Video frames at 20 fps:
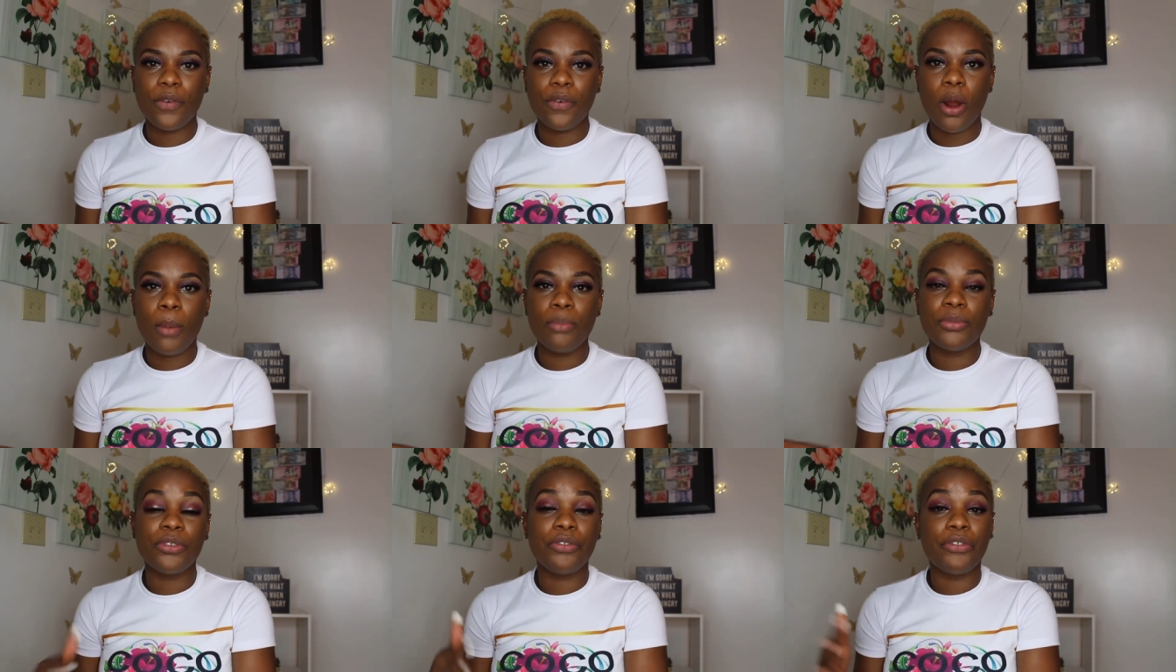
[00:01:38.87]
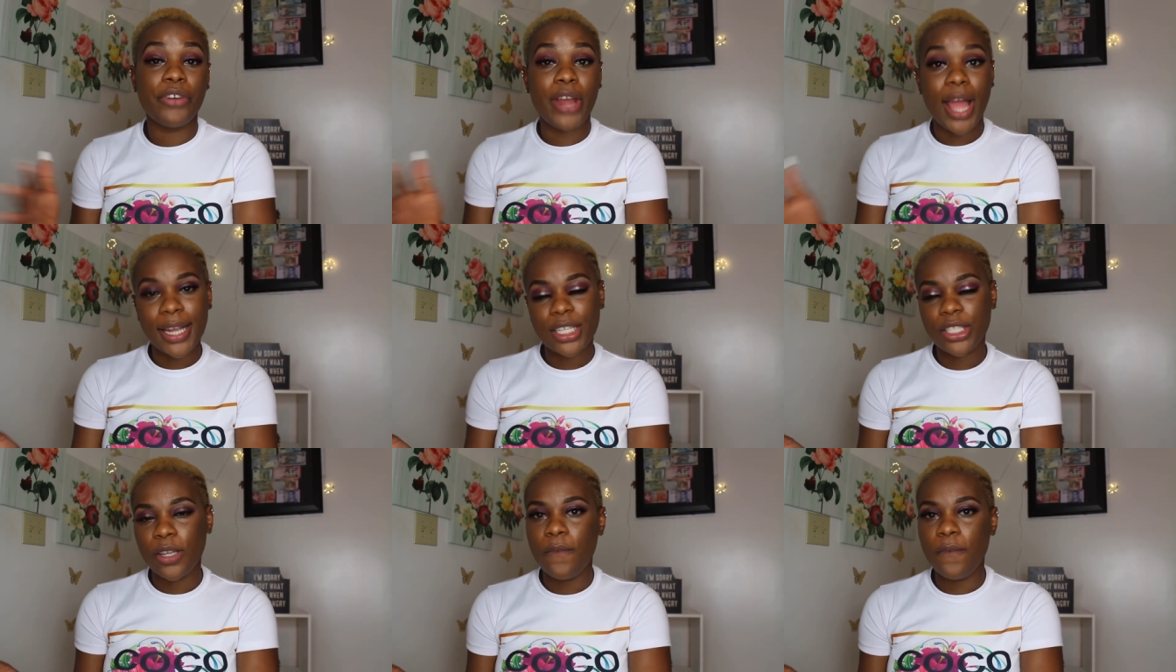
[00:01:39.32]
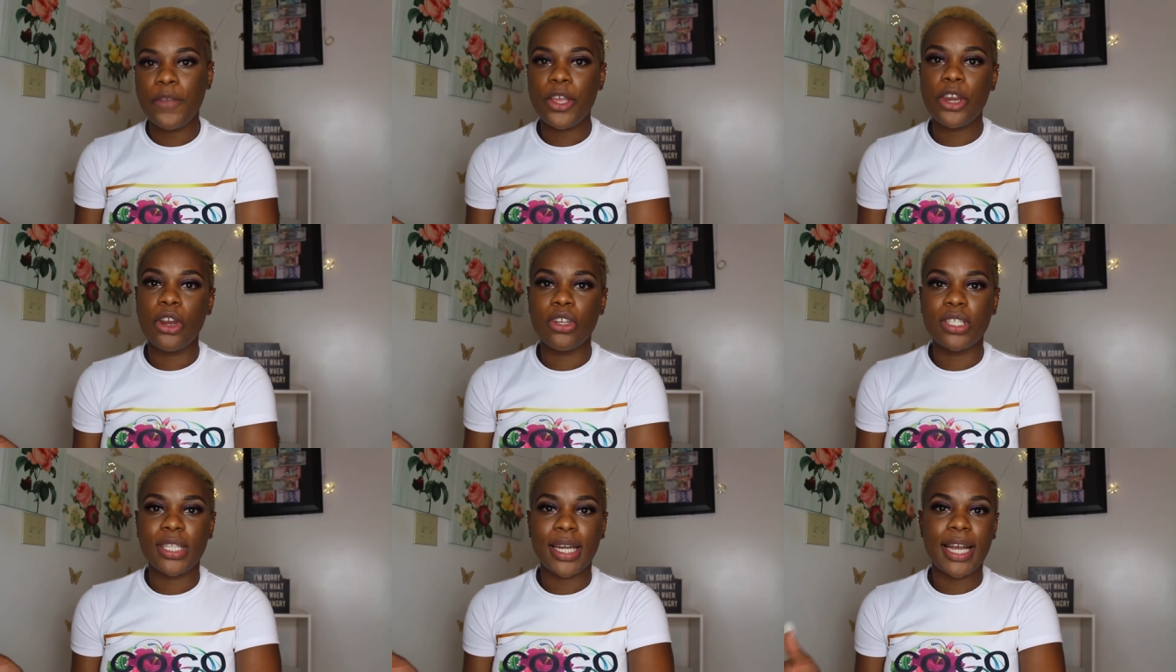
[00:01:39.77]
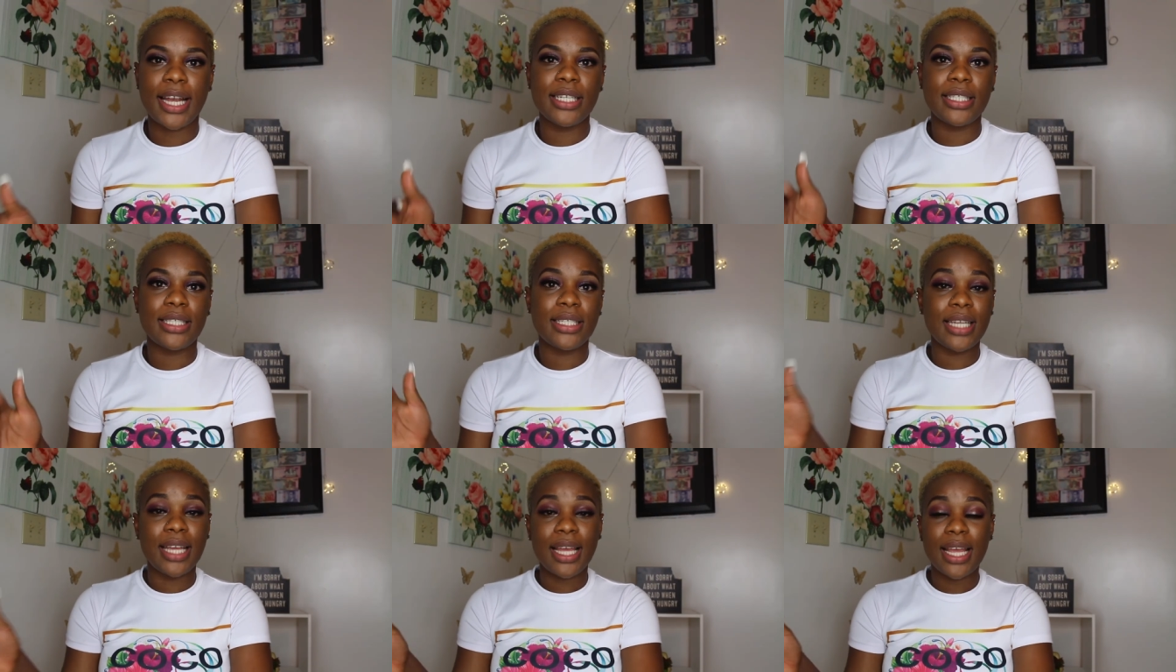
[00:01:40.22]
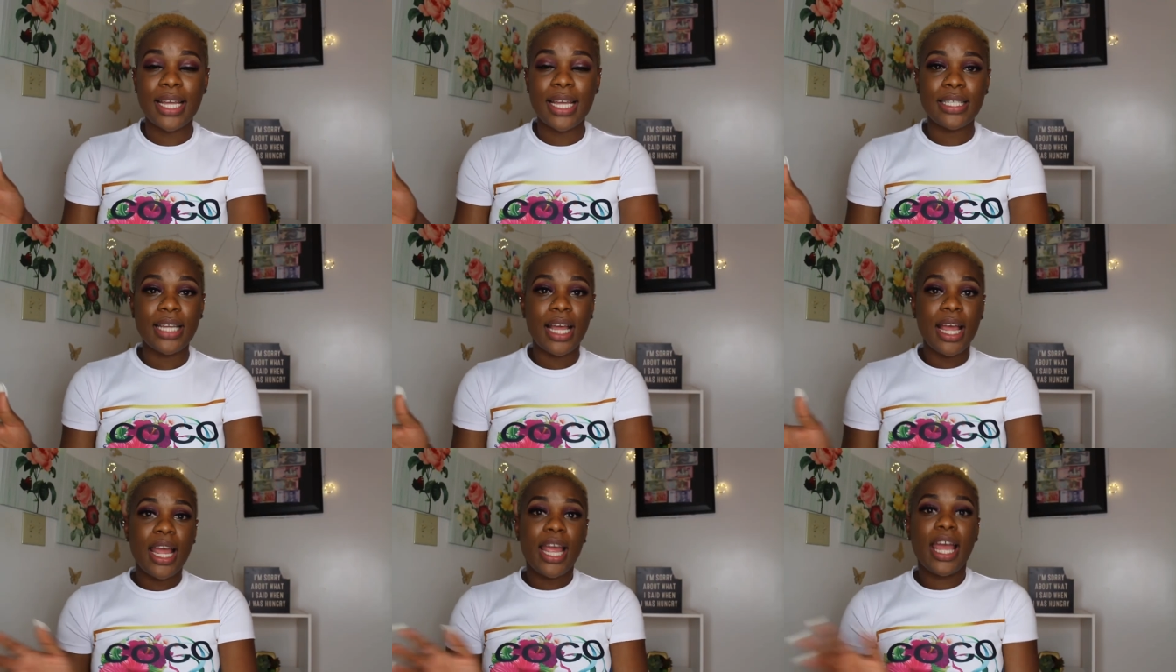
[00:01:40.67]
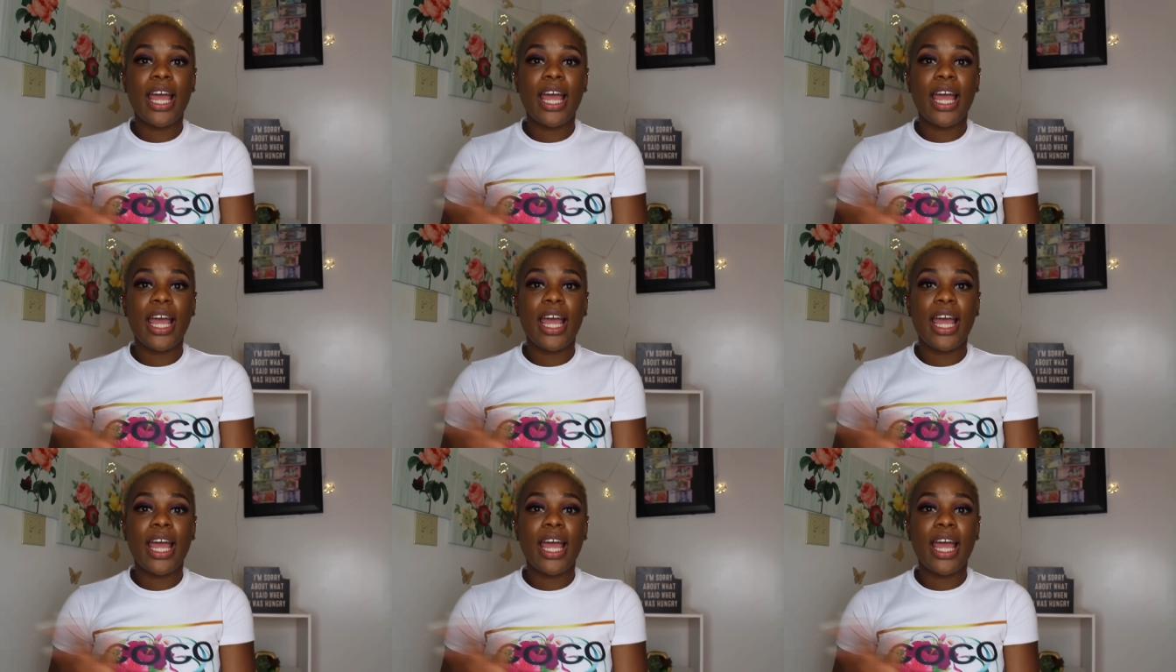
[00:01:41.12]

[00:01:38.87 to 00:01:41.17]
from the reaction videos that i did